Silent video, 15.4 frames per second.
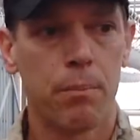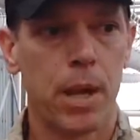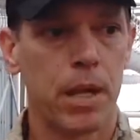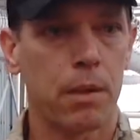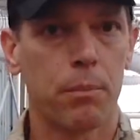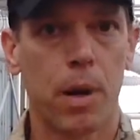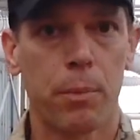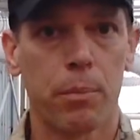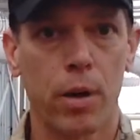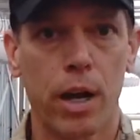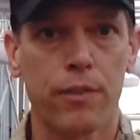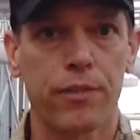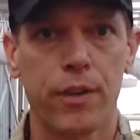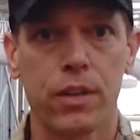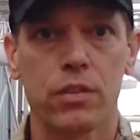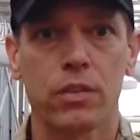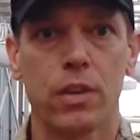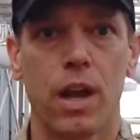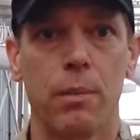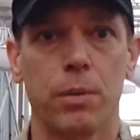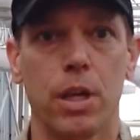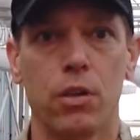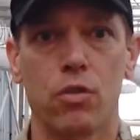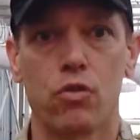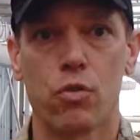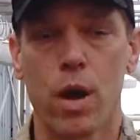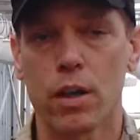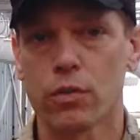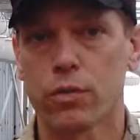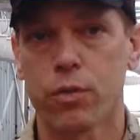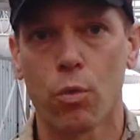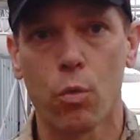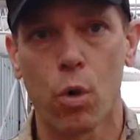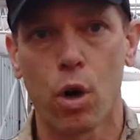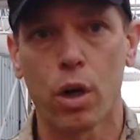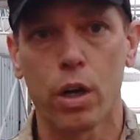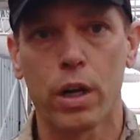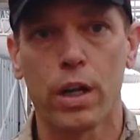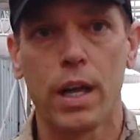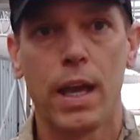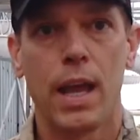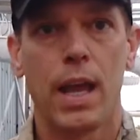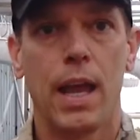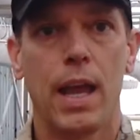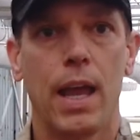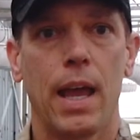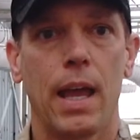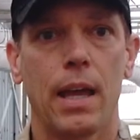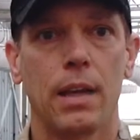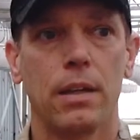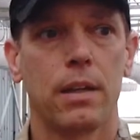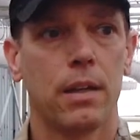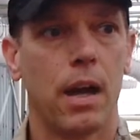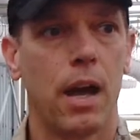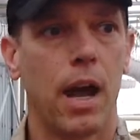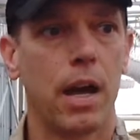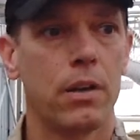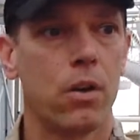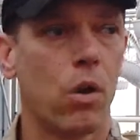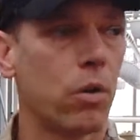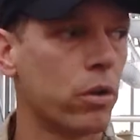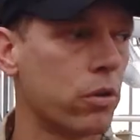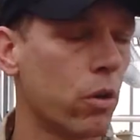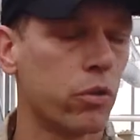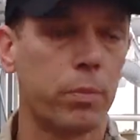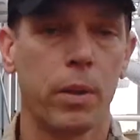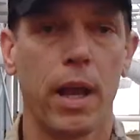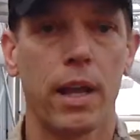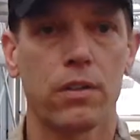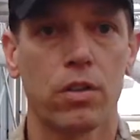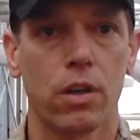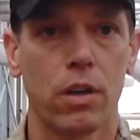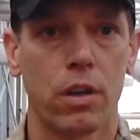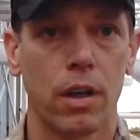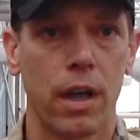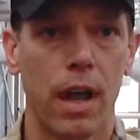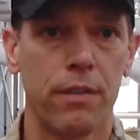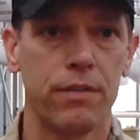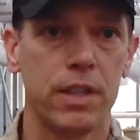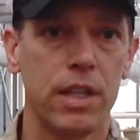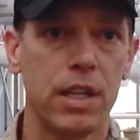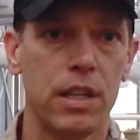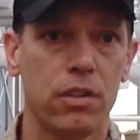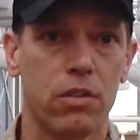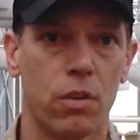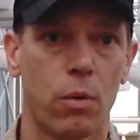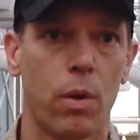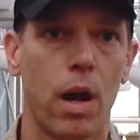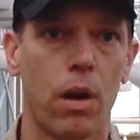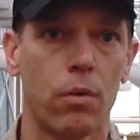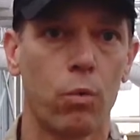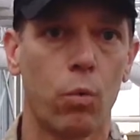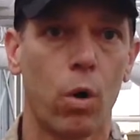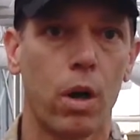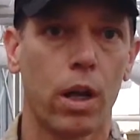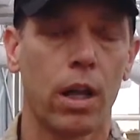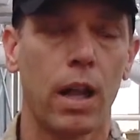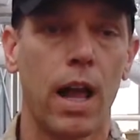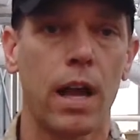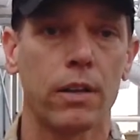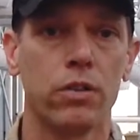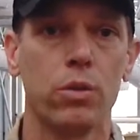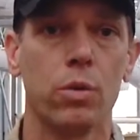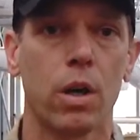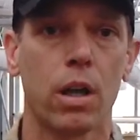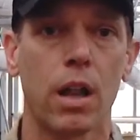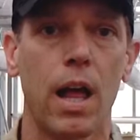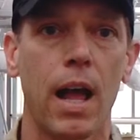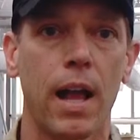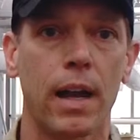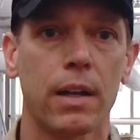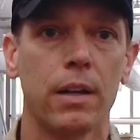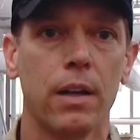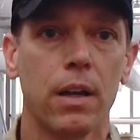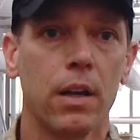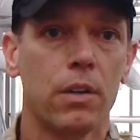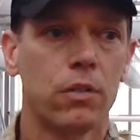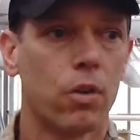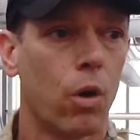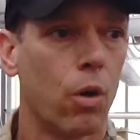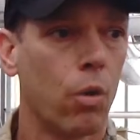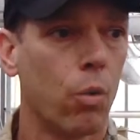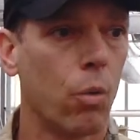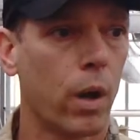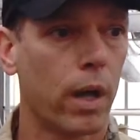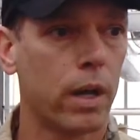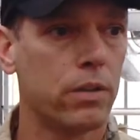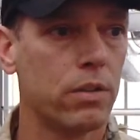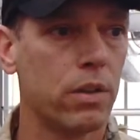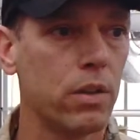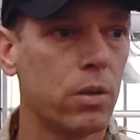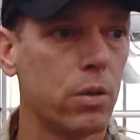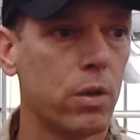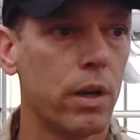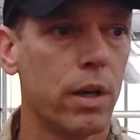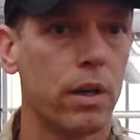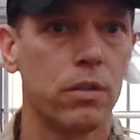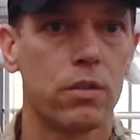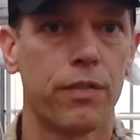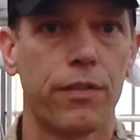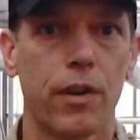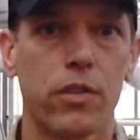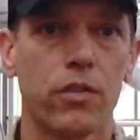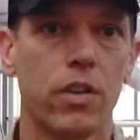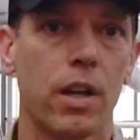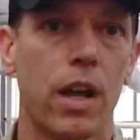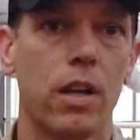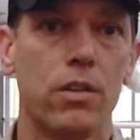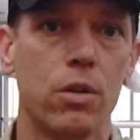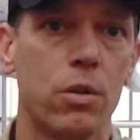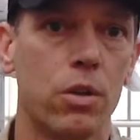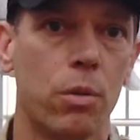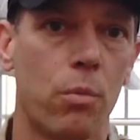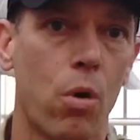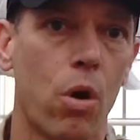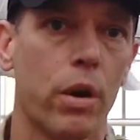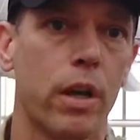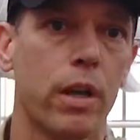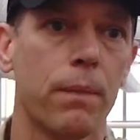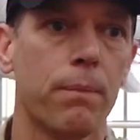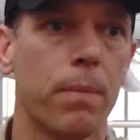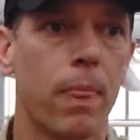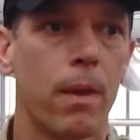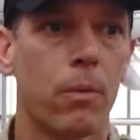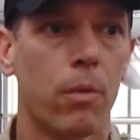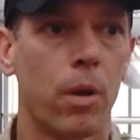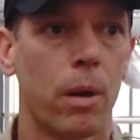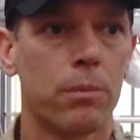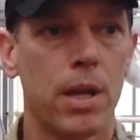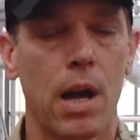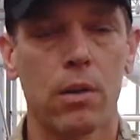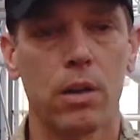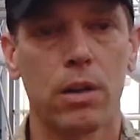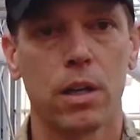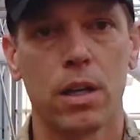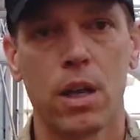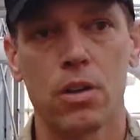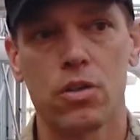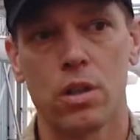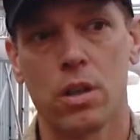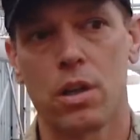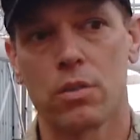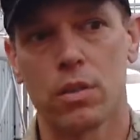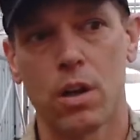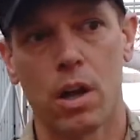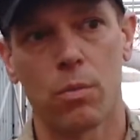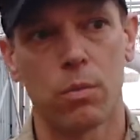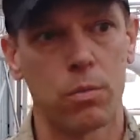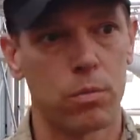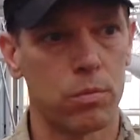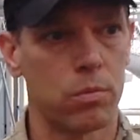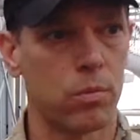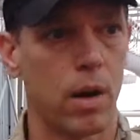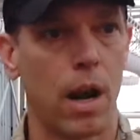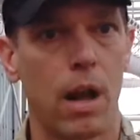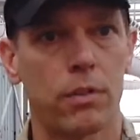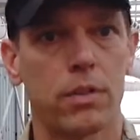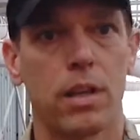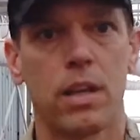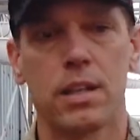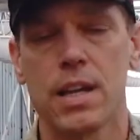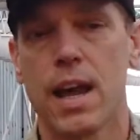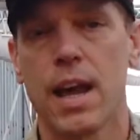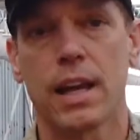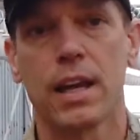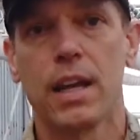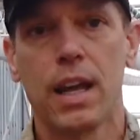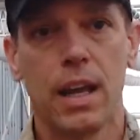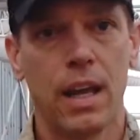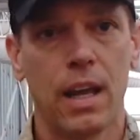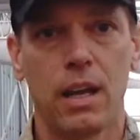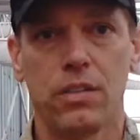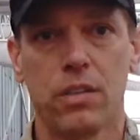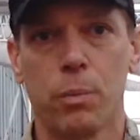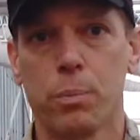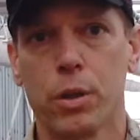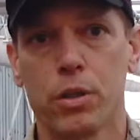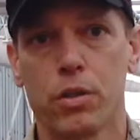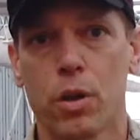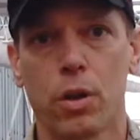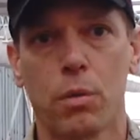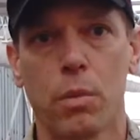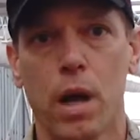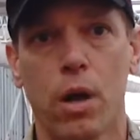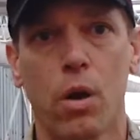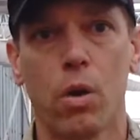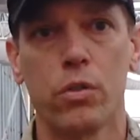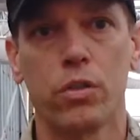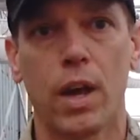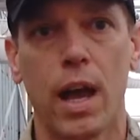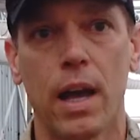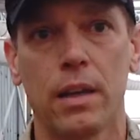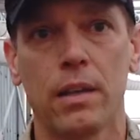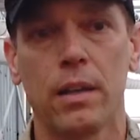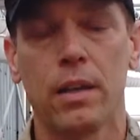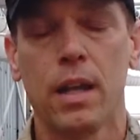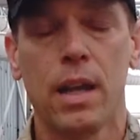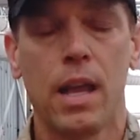making my breakfast, I'm getting dressed for work, and I know that those plants are going to have needs at around 1 o'clock, 2 o'clock. So what I do is, the first thing I do in the morning when I'm down in the kitchen is I run out to the deck and I simply turn my hose on,